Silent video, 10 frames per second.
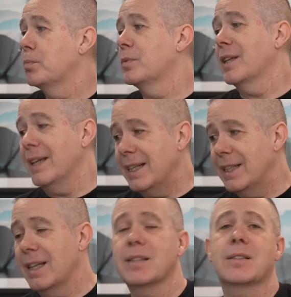
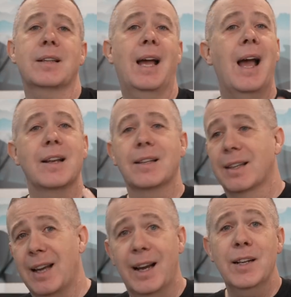tedious, and
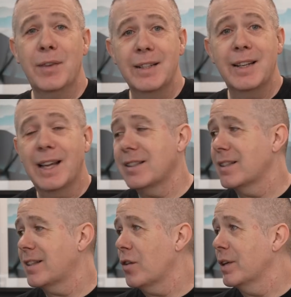kind of
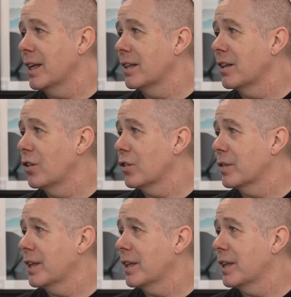unnecessary in a lot of